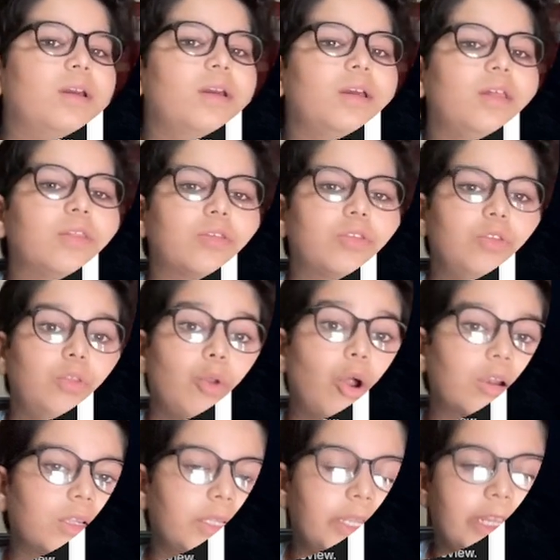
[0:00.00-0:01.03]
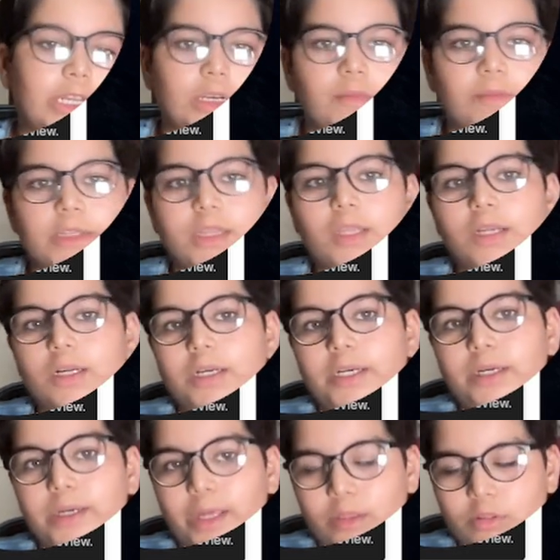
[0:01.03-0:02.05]
is not linked with the
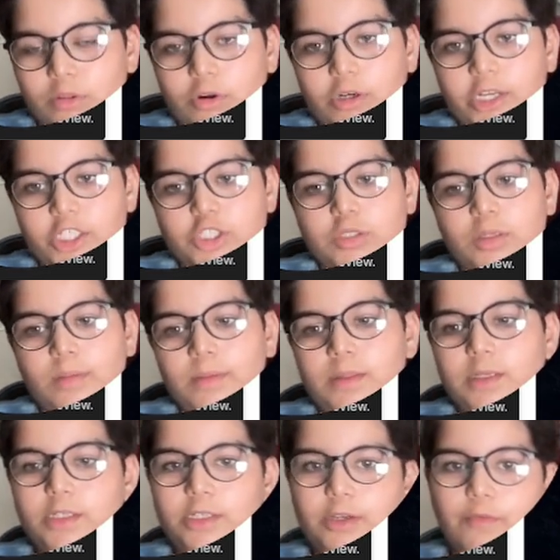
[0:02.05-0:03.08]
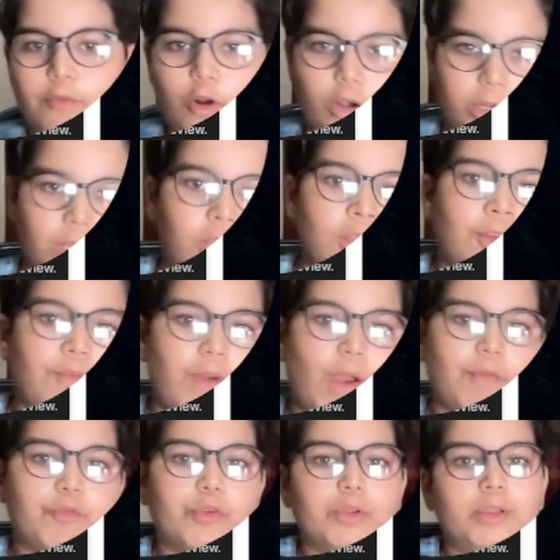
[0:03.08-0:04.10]
index.html in default. We
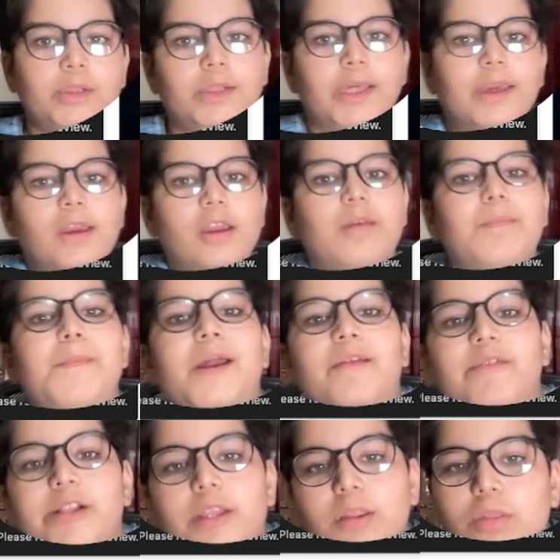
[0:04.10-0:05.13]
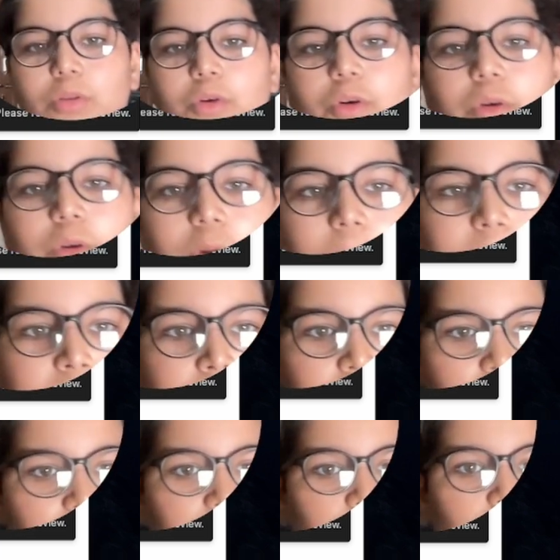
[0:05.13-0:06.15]
have to link it manually, so
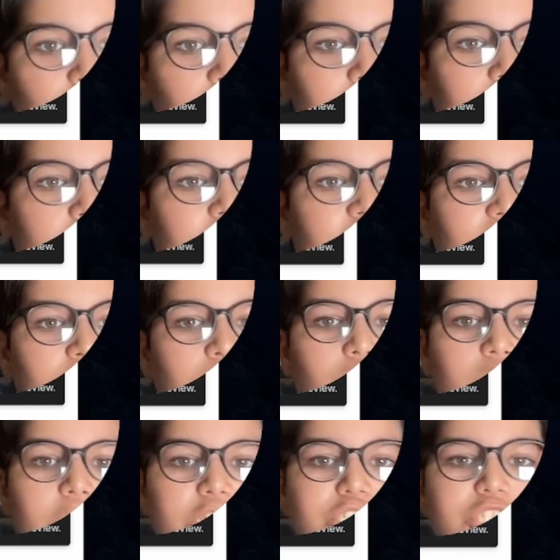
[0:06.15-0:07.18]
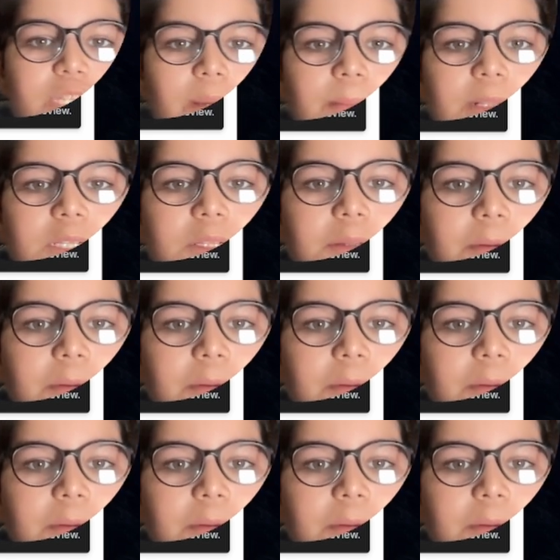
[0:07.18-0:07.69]
you have to go in index.html